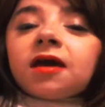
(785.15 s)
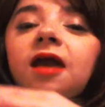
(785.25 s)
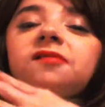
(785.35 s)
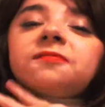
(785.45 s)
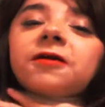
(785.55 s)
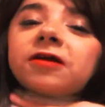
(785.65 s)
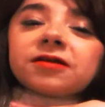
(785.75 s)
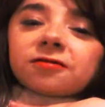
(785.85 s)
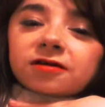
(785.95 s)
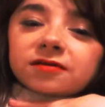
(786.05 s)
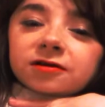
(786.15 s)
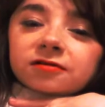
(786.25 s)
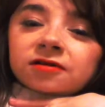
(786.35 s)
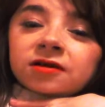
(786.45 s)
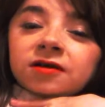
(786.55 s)
it's very near and
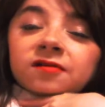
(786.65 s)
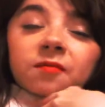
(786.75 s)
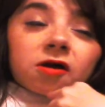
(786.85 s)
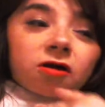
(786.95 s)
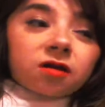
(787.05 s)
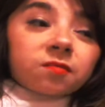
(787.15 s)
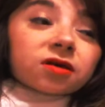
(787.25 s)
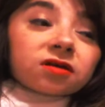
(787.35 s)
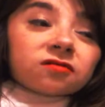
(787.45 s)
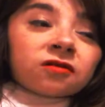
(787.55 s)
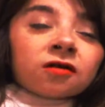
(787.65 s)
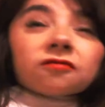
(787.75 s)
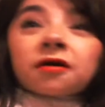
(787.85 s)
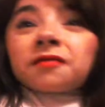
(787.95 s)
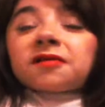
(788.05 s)
dear to my heart. But
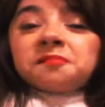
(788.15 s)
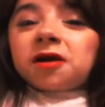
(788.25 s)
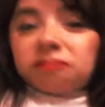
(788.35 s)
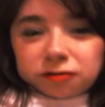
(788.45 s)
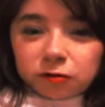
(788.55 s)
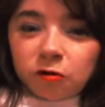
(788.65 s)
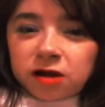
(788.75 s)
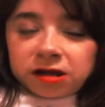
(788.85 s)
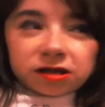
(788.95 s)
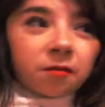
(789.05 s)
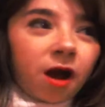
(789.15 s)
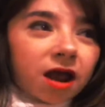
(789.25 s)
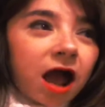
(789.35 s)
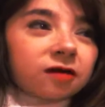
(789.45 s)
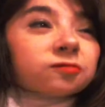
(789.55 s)
look, that's my critical rating. My
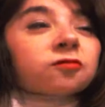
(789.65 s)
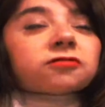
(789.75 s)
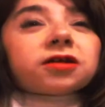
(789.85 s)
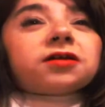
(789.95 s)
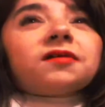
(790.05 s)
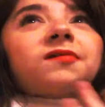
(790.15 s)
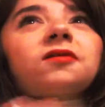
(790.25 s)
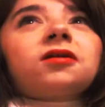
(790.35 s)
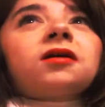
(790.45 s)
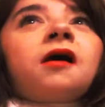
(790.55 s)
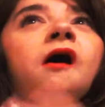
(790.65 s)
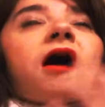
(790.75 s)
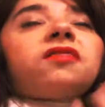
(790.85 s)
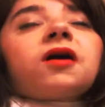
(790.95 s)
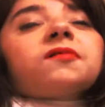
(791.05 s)
actual rating is like
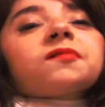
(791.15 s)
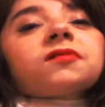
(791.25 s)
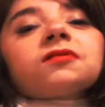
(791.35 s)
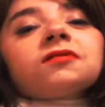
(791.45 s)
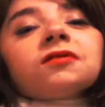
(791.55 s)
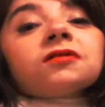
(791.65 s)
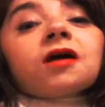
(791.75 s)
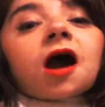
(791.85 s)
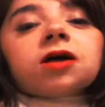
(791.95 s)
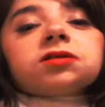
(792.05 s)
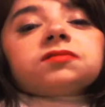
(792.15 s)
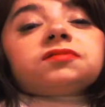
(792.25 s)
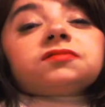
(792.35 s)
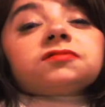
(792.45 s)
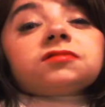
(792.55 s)
1,000 out of
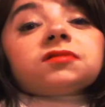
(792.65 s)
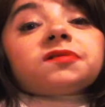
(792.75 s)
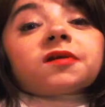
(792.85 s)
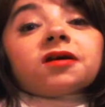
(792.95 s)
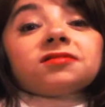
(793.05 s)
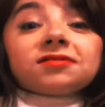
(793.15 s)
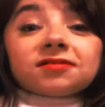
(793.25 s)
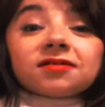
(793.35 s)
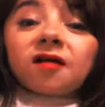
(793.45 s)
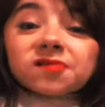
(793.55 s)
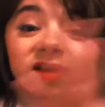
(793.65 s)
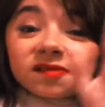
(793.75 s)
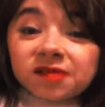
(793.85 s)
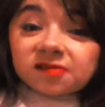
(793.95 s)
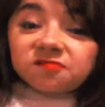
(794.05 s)
10. I'll see you
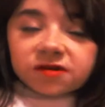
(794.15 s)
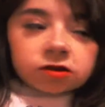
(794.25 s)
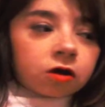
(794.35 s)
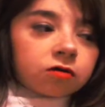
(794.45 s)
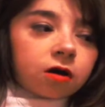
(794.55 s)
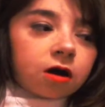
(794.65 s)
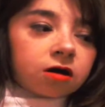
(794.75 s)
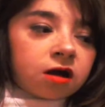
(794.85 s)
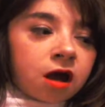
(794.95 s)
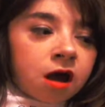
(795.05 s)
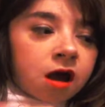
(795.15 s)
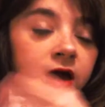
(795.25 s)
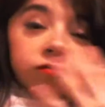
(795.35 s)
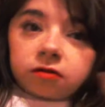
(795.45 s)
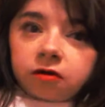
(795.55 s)
guys next video.
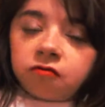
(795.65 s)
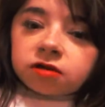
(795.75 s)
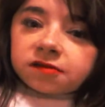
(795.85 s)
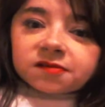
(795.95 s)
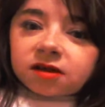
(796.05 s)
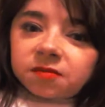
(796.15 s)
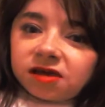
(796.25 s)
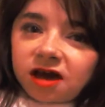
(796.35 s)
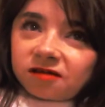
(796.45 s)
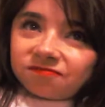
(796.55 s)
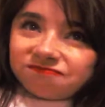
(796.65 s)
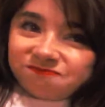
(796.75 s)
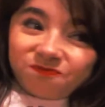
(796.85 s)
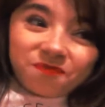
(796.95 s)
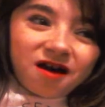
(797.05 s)
I don't know what it's gonna be yet,
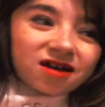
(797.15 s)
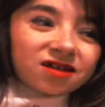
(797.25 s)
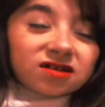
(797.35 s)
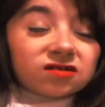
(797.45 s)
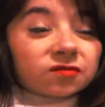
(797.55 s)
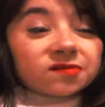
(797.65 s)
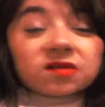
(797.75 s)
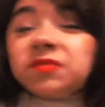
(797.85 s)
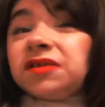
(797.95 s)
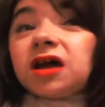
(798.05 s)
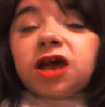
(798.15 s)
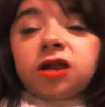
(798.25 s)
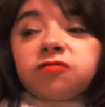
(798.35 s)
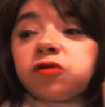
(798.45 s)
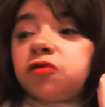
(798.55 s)
but you'll see me then.
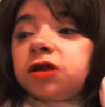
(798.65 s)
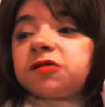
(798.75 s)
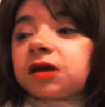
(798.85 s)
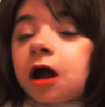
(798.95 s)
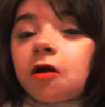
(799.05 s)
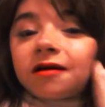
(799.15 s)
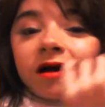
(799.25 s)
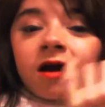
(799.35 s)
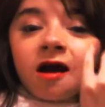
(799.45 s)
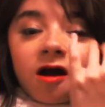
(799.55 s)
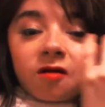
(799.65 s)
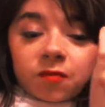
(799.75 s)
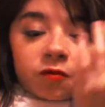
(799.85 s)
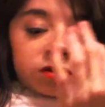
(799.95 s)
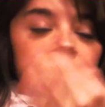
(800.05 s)
And if you want to check out
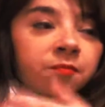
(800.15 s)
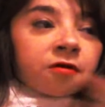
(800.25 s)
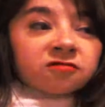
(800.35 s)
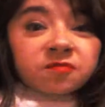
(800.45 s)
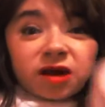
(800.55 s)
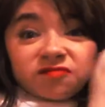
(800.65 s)
when I barked my